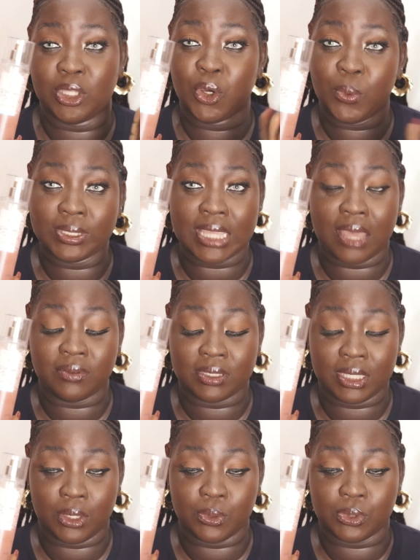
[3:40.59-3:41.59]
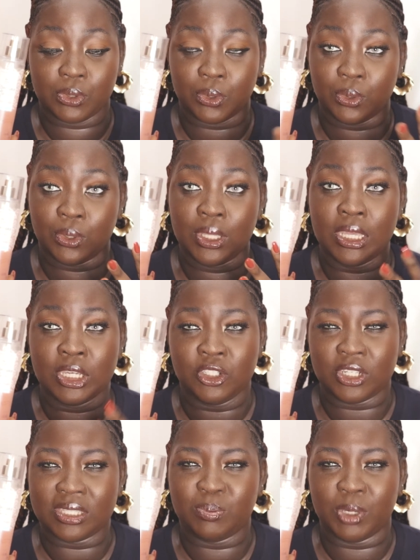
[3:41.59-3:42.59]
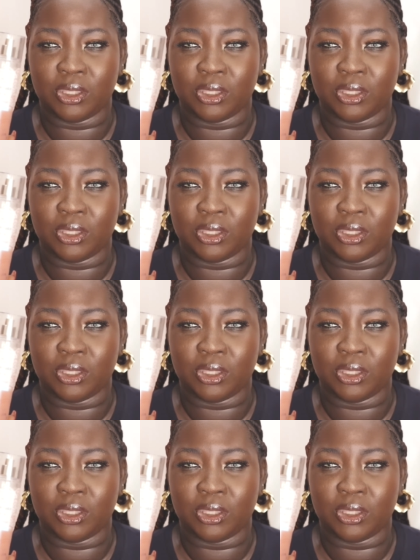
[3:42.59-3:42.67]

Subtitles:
They always have sales, so just